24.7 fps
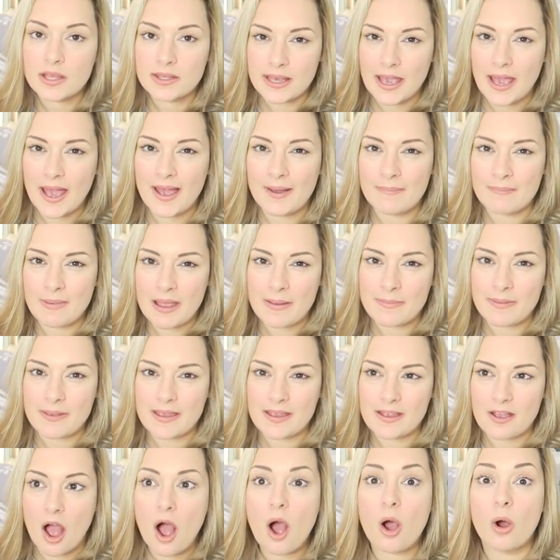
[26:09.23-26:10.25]
yeah
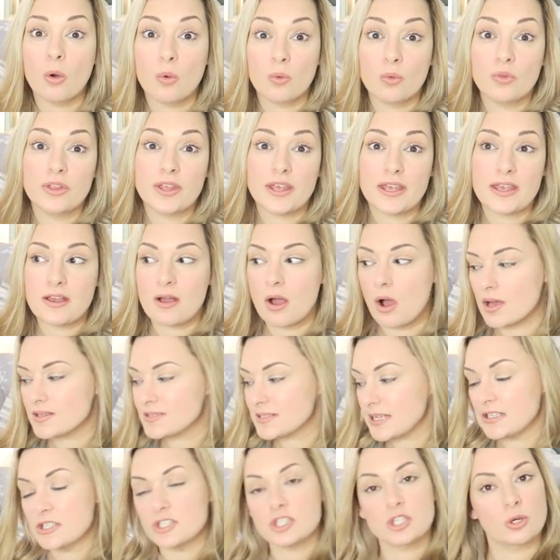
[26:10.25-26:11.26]
maybe oh the
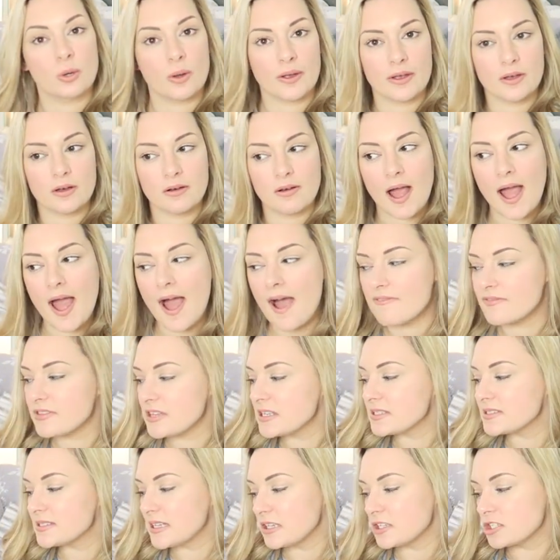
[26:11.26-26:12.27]
essential oil i have
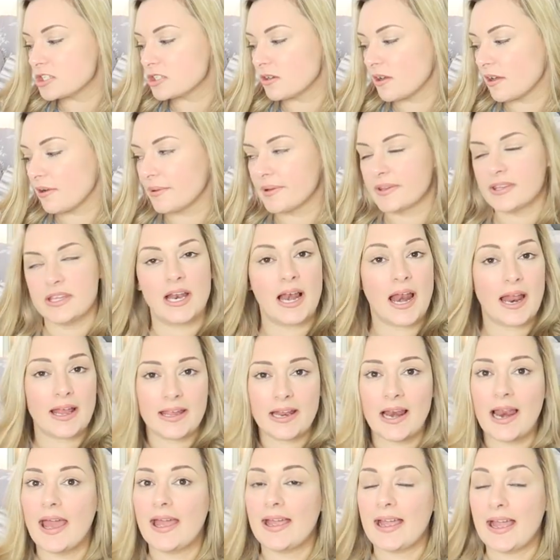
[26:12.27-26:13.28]
the essential oil in ylang
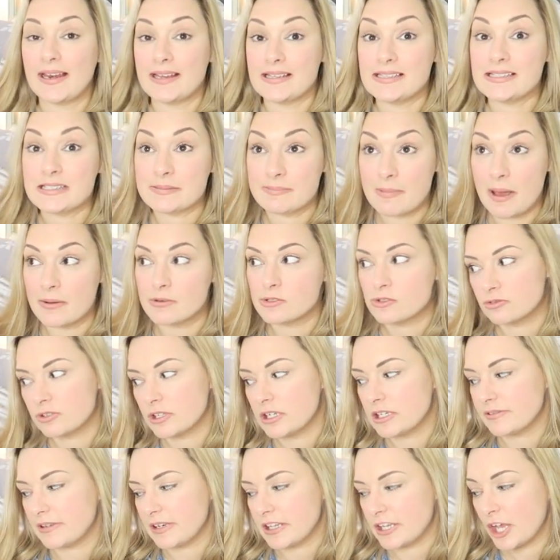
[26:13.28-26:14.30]
ylang and it smells
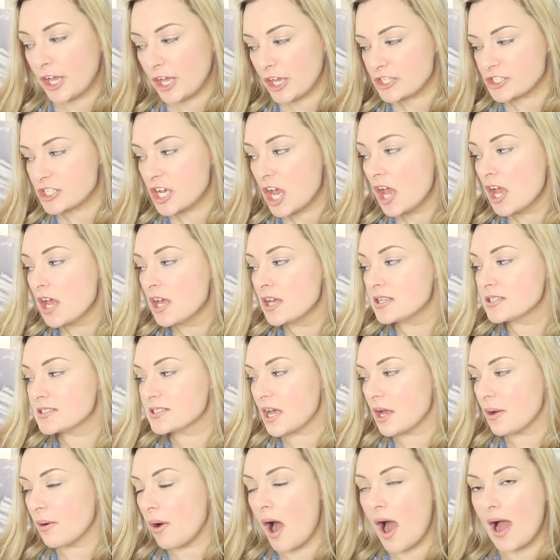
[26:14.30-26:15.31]
really really good
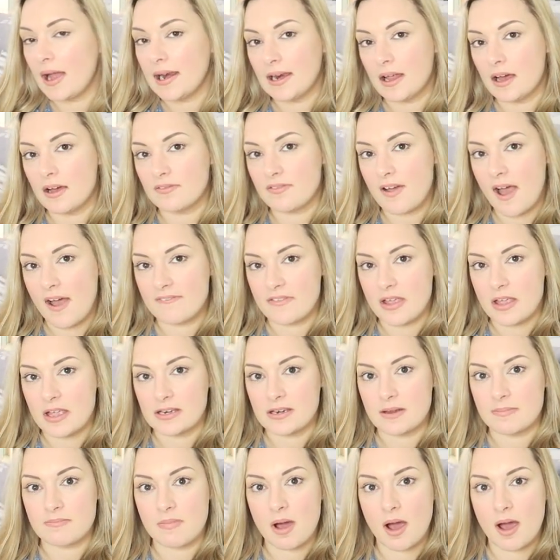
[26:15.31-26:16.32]
so I love
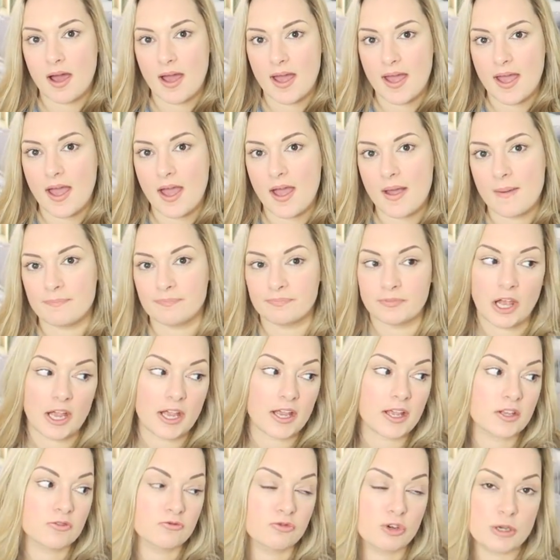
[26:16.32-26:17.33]
having my um,
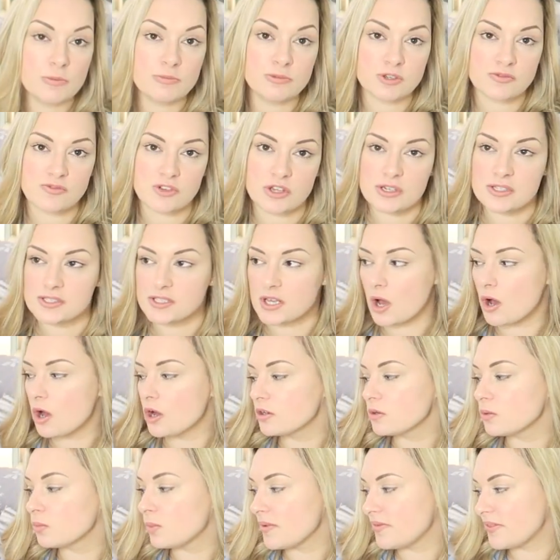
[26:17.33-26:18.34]
like room diffuser
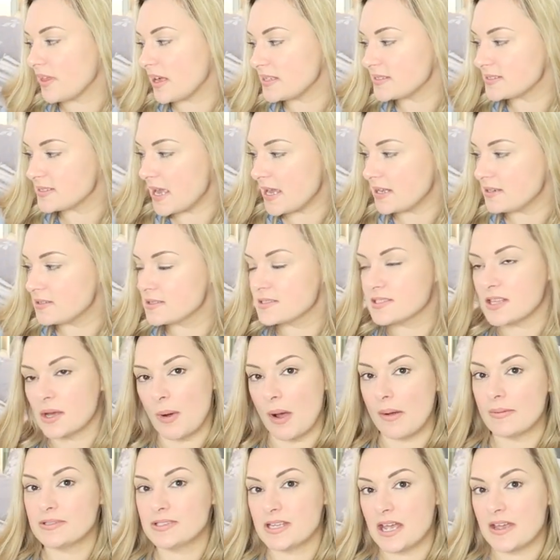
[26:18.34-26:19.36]
on with that scent. So
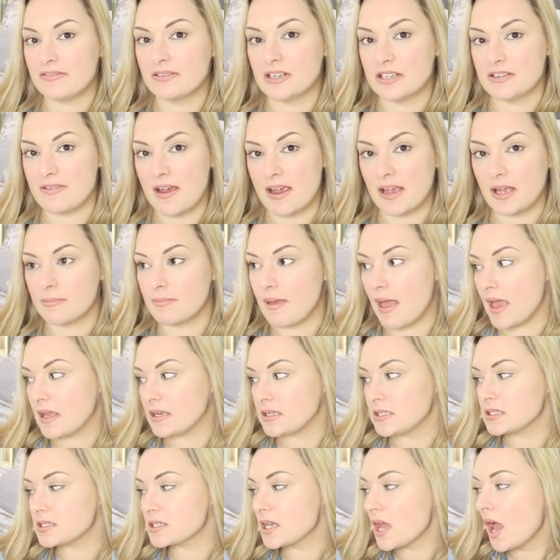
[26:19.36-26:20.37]
I would definitely
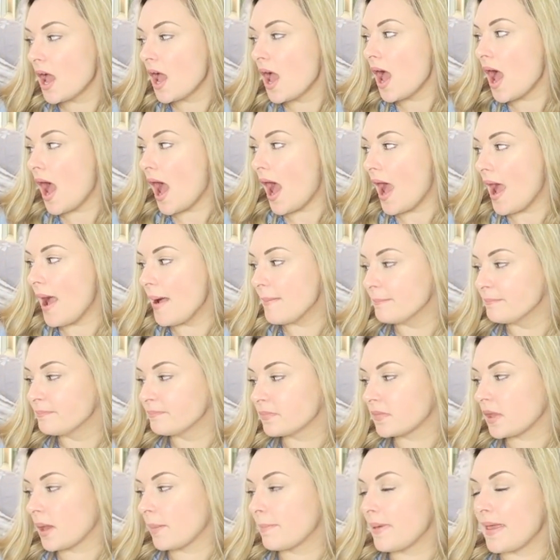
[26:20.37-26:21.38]
recommend
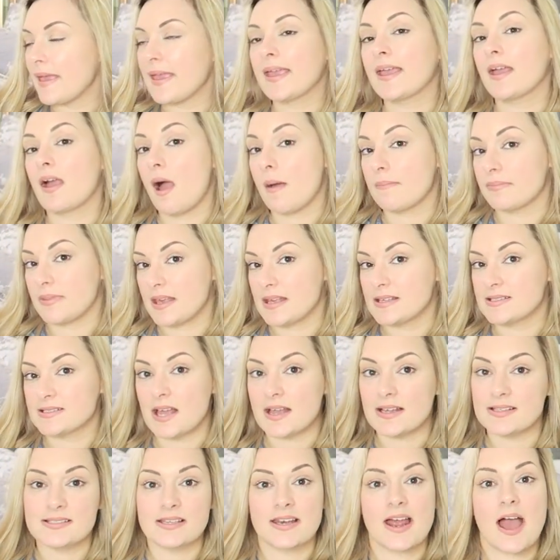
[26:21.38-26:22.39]
um, picking up this.
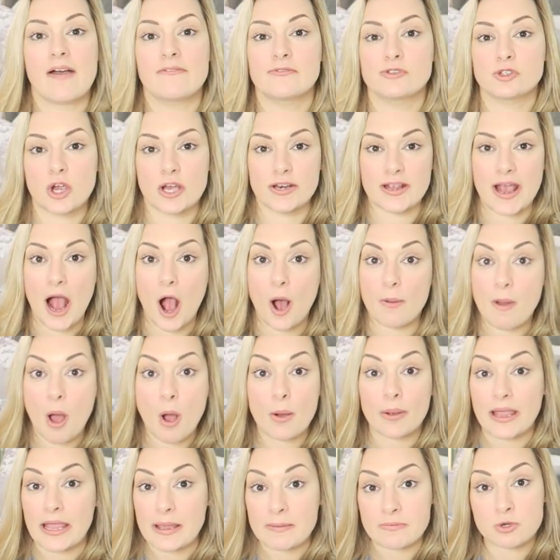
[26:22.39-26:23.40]
Like I said, I haven't tried it out, but
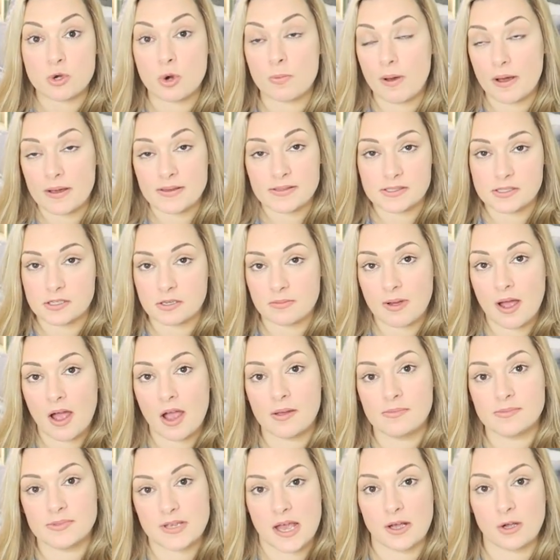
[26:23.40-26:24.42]
I'll keep you all posted on my
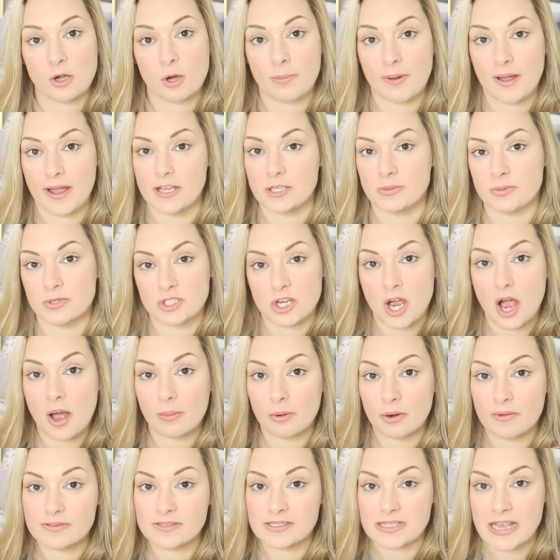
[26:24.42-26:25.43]
home decor page, which
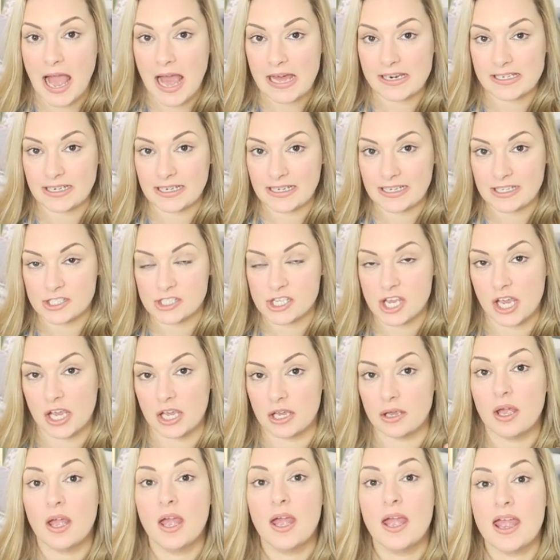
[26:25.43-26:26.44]
I will obviously add a link to
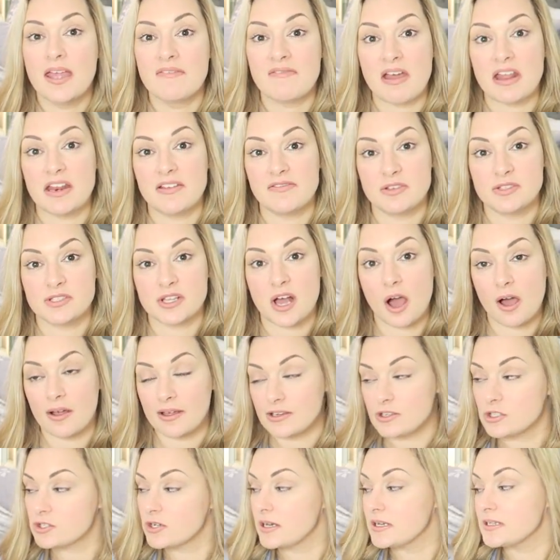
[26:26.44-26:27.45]
if any of you
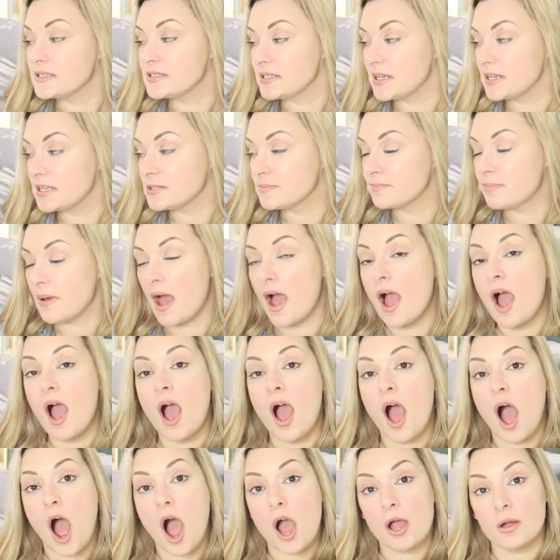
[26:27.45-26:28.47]
are interested. But
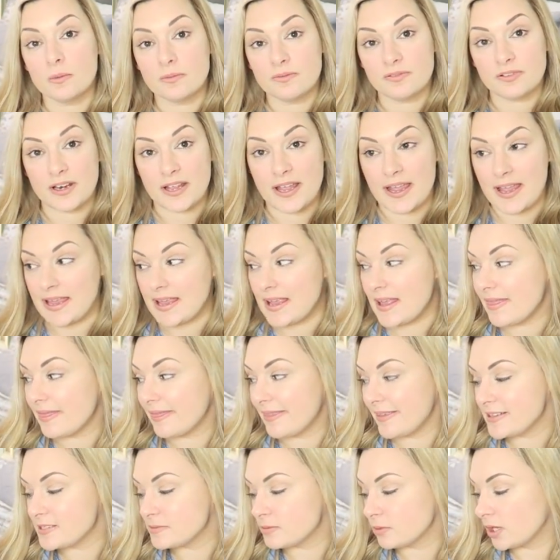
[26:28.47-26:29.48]
hopefully
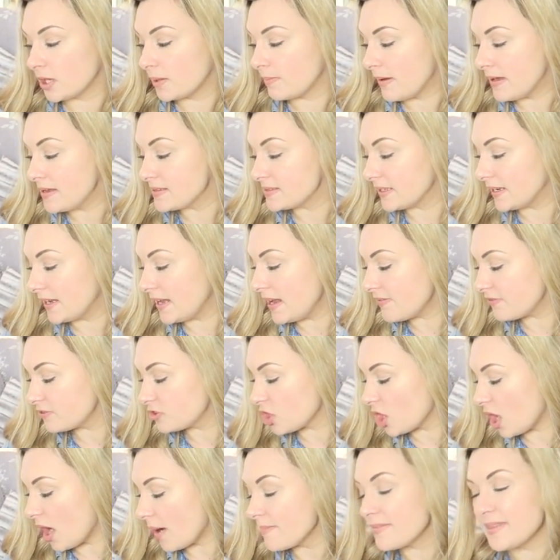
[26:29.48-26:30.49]
this will look amazing.
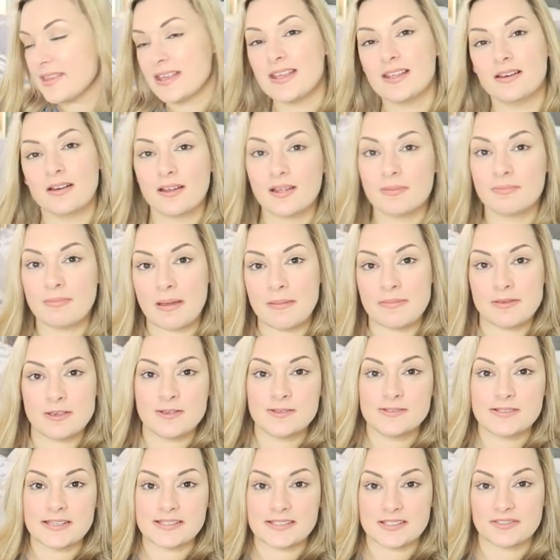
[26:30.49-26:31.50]
If not, I'm thinking I can maybe
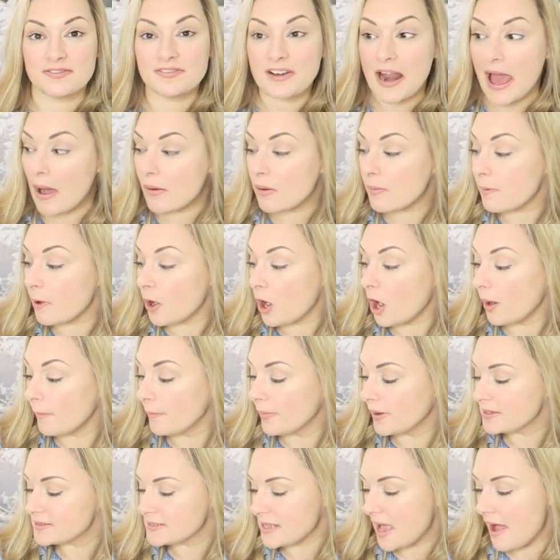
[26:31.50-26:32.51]
use it as a flower
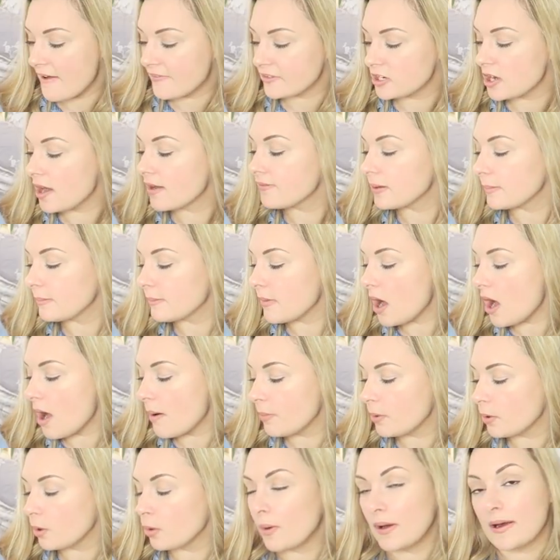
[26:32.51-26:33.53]
pot because I have another
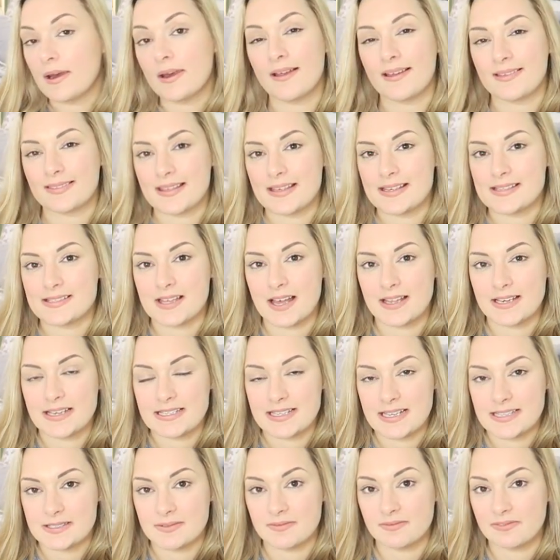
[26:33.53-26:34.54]
marble one like this that I
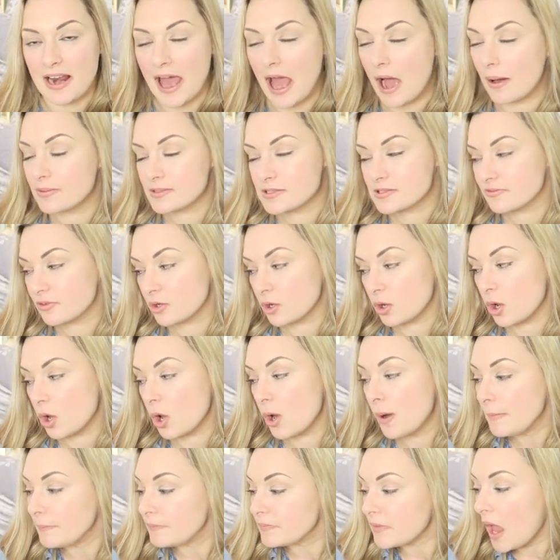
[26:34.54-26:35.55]
need to get some flowers
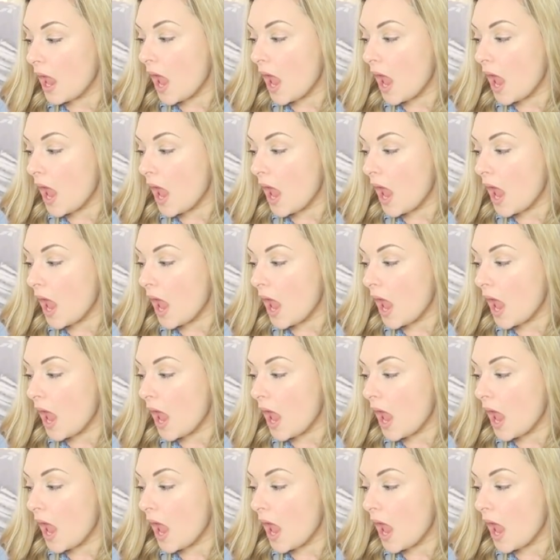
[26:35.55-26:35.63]
for.